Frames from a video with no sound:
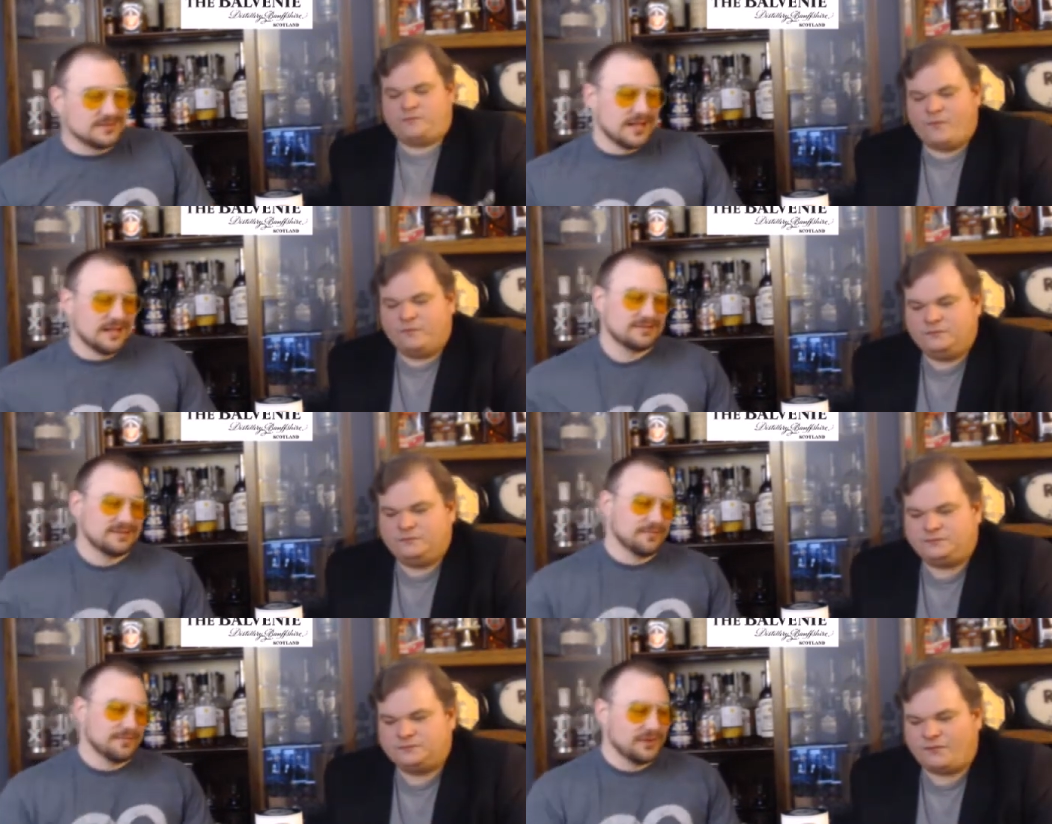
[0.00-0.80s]
Speaker 1: not
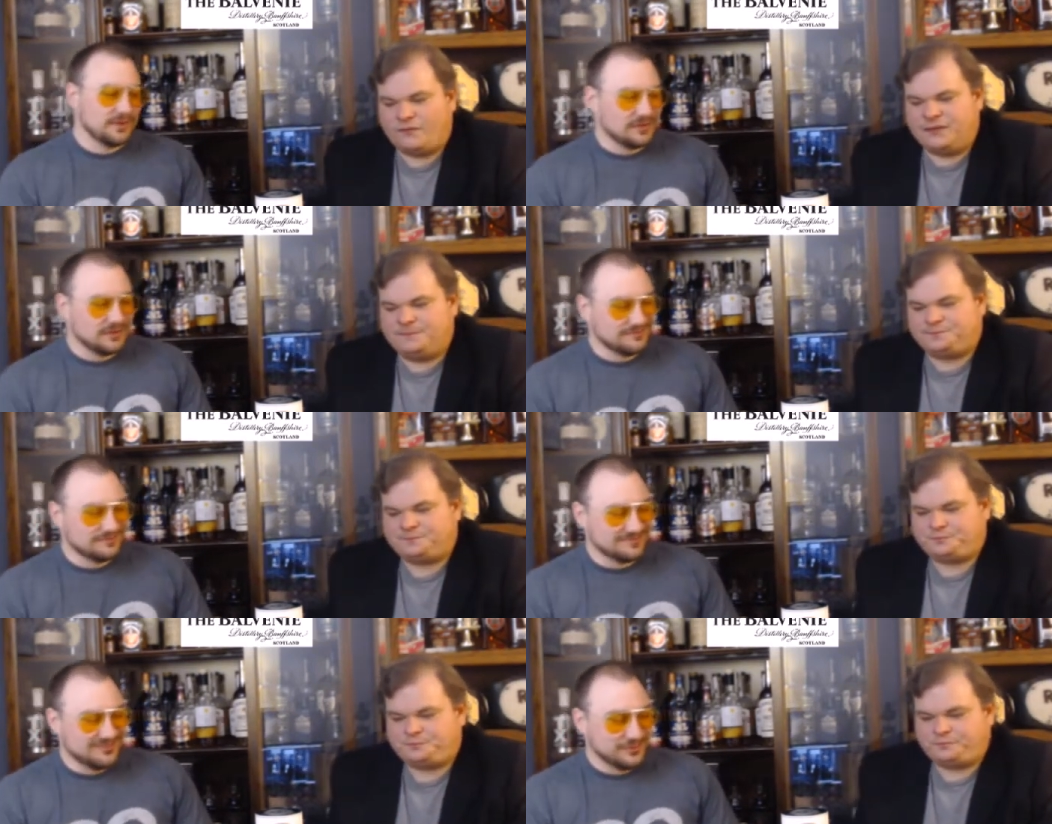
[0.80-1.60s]
something that
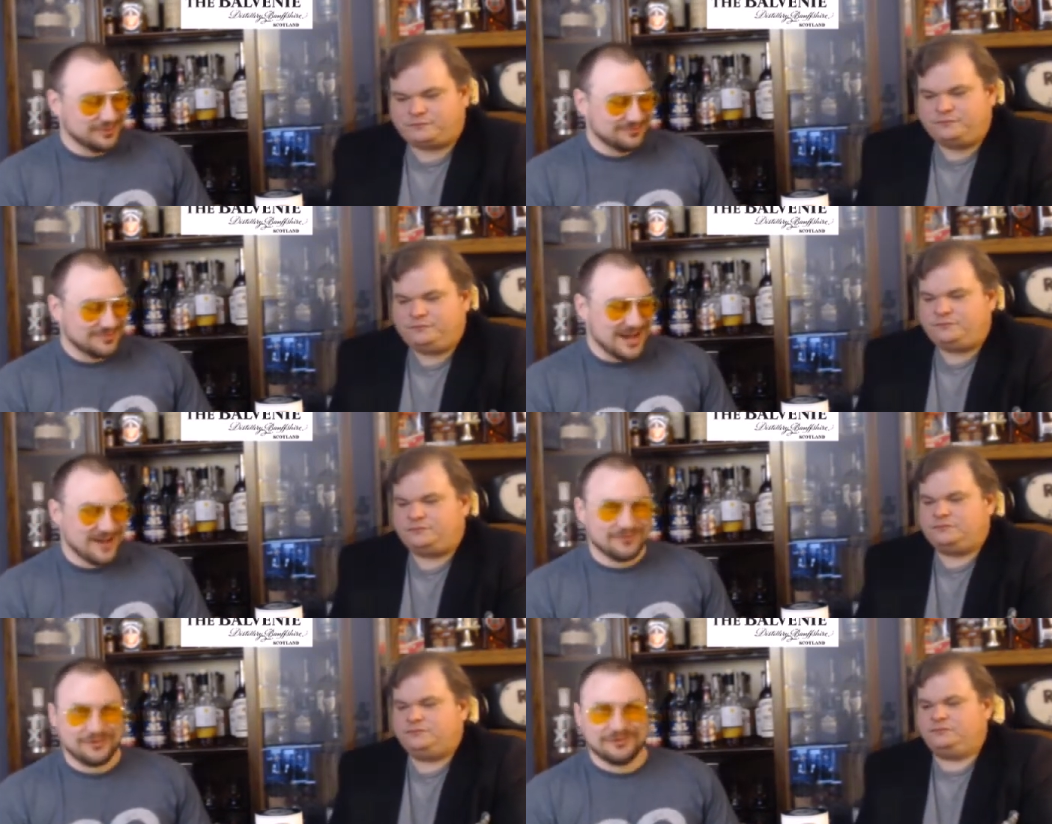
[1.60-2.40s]
you would
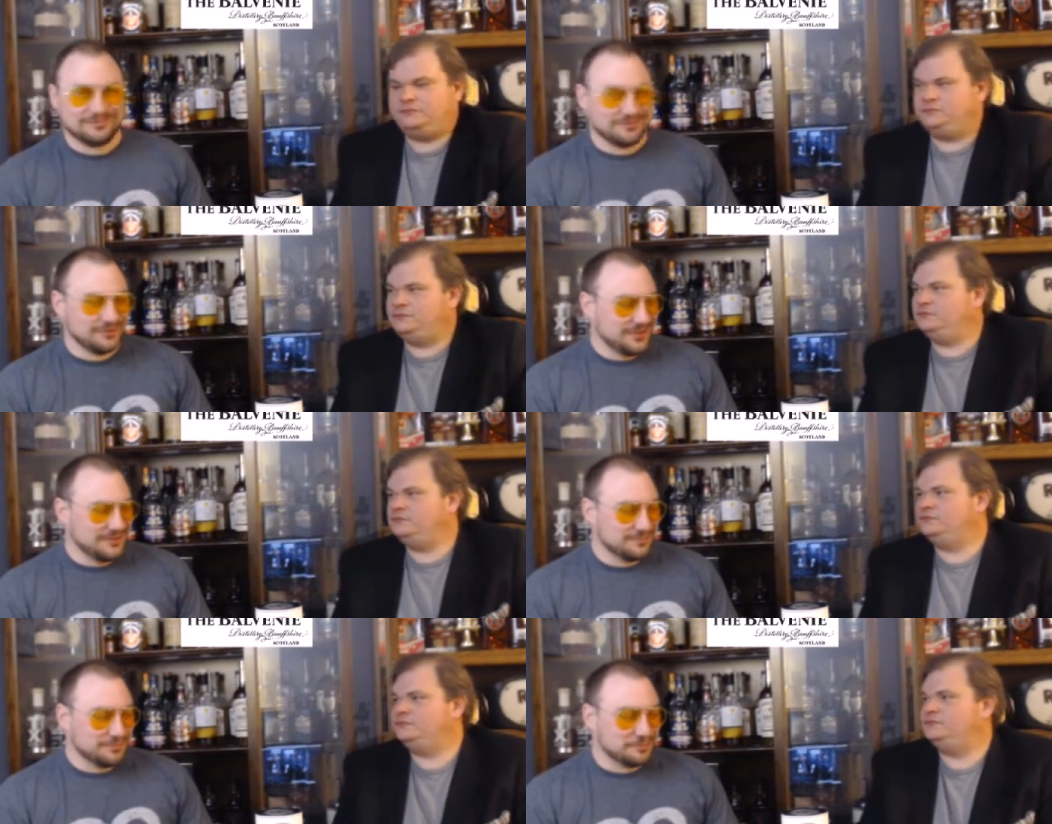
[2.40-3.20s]
ever really
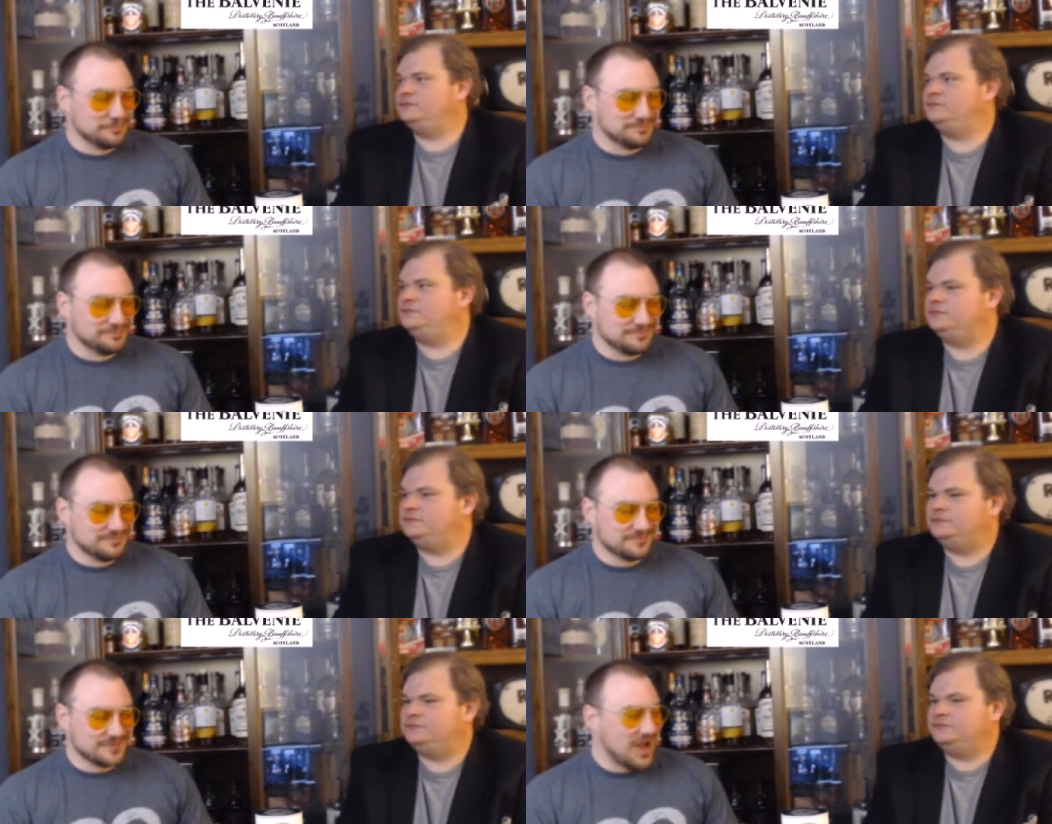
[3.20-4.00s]

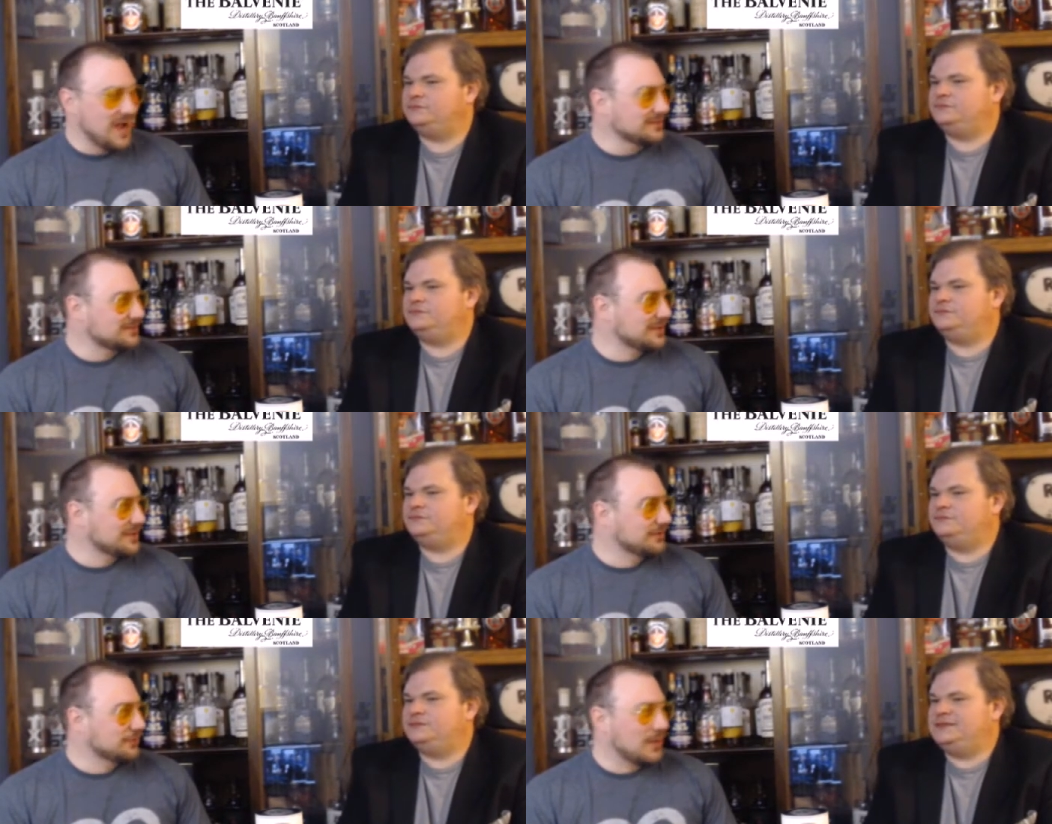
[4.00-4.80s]

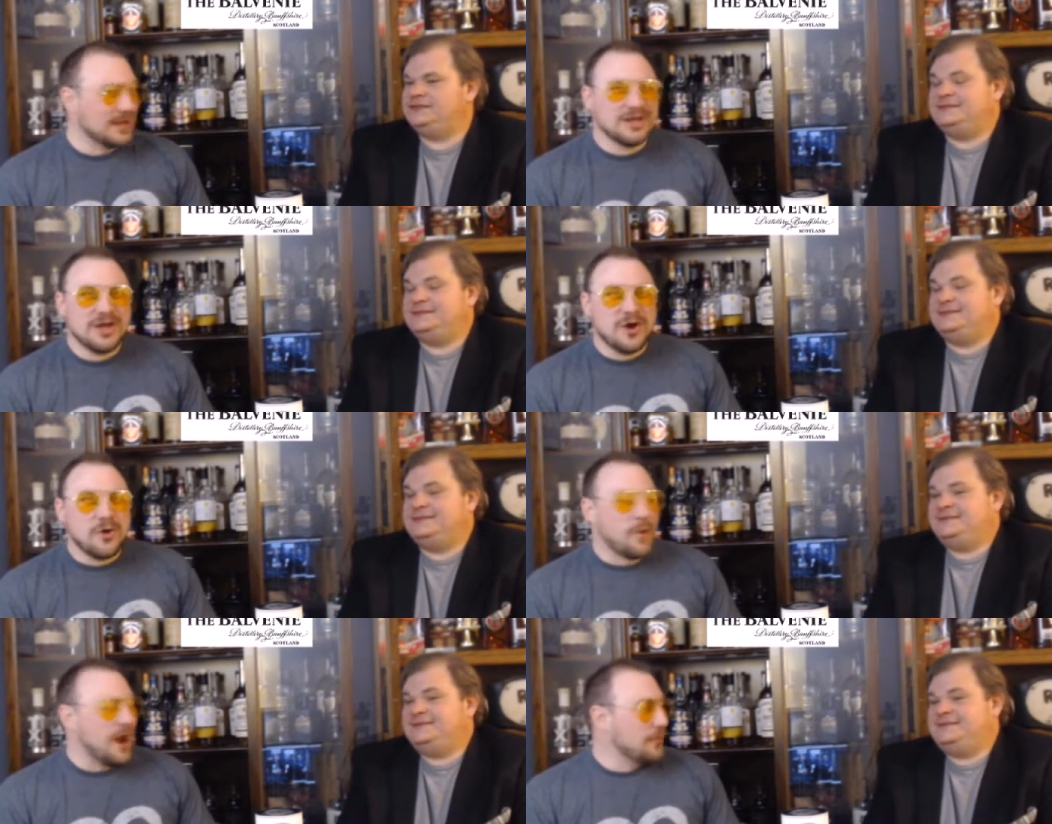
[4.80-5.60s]
cocktail. Why
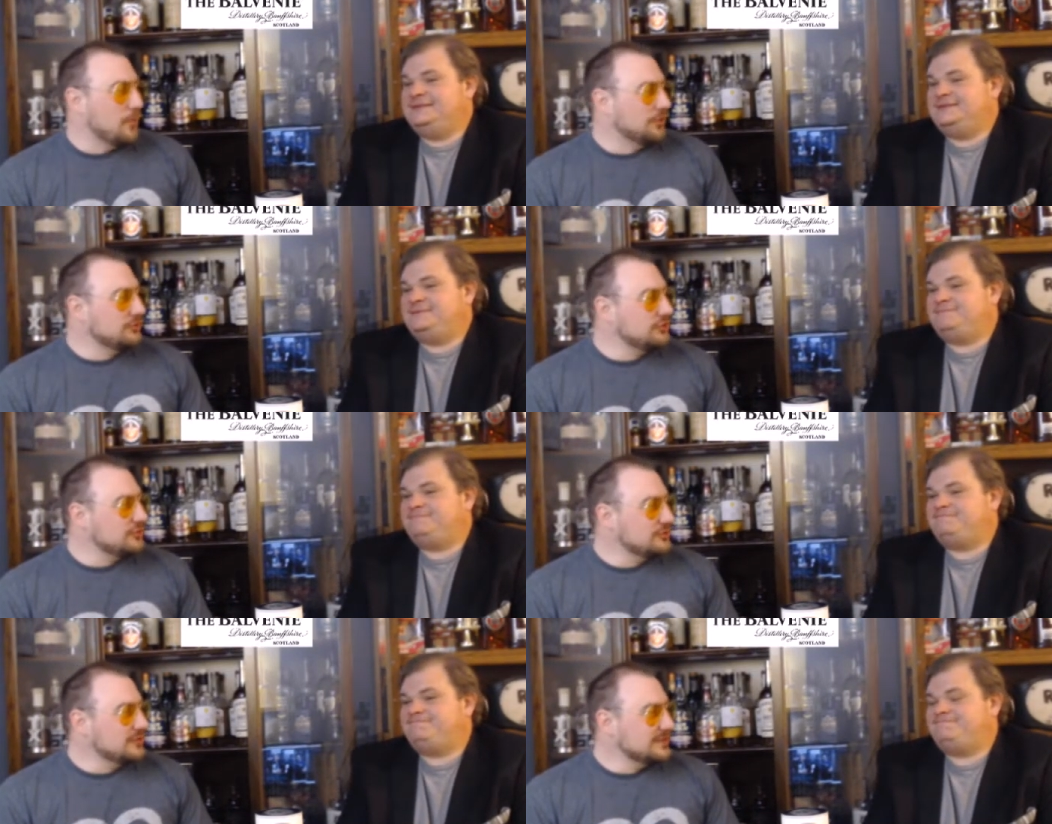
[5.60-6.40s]
why would
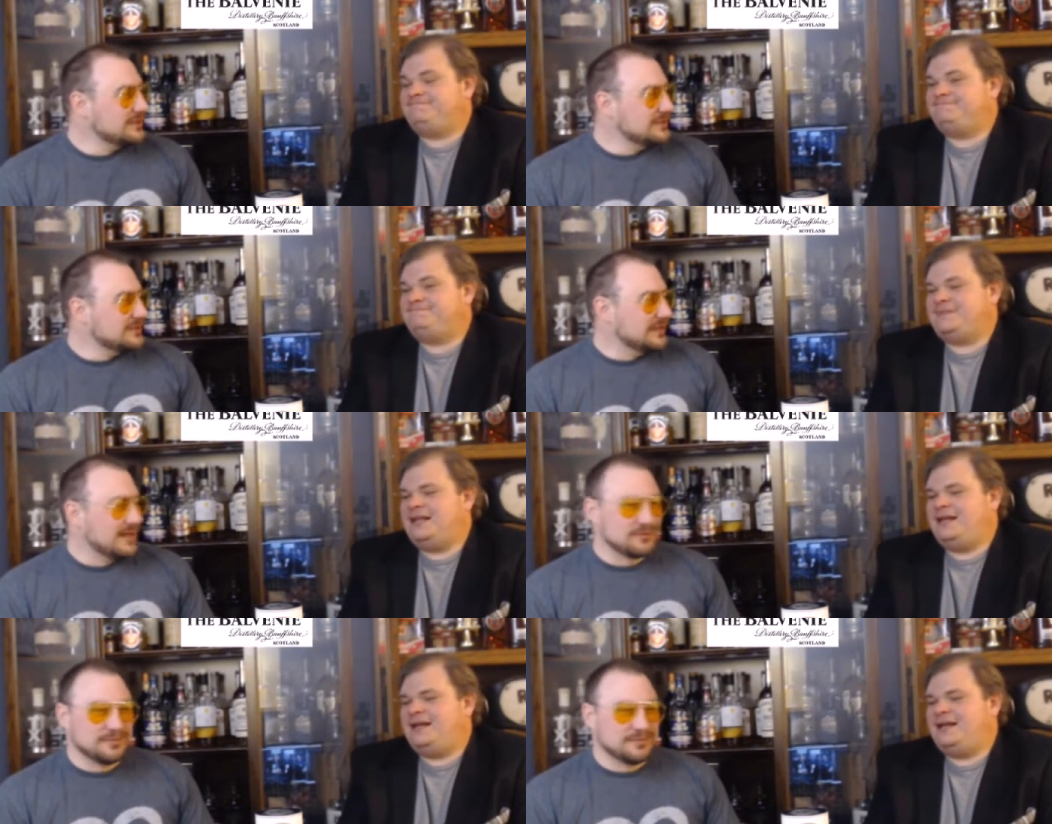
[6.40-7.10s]
you? It'd have to be